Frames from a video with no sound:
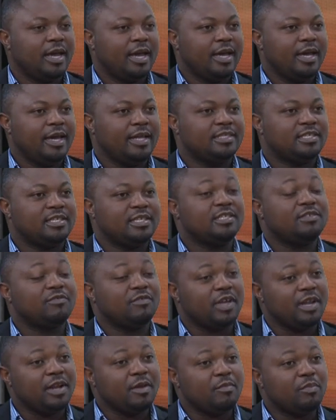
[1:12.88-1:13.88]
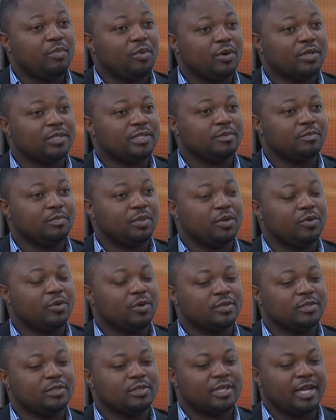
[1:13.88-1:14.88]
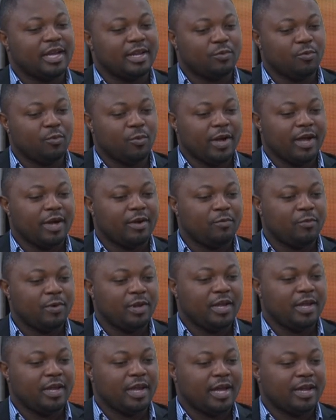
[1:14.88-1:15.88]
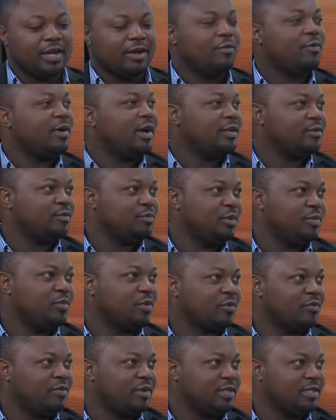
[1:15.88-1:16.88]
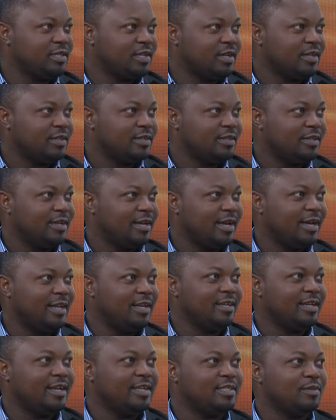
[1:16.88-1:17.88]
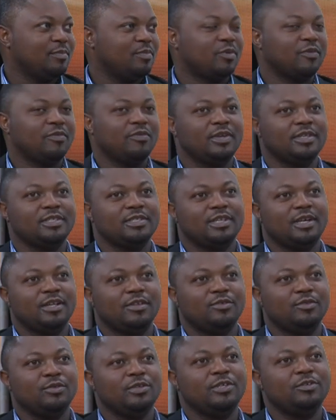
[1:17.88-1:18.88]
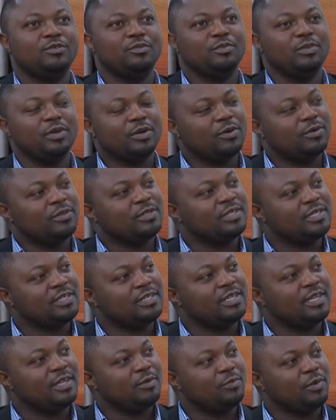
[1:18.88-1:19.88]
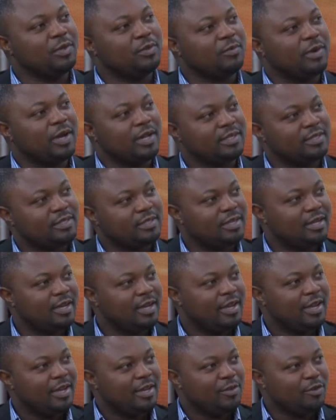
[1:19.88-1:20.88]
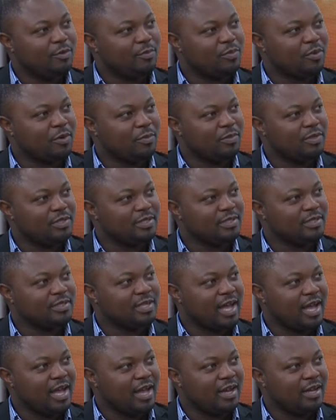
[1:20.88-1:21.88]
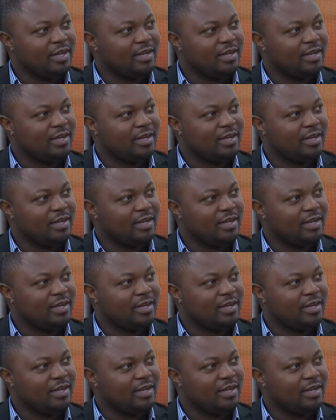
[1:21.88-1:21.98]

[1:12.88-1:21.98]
It's very important because at work we are required to be professional. And as a professional, you need to be consistent with what your promises are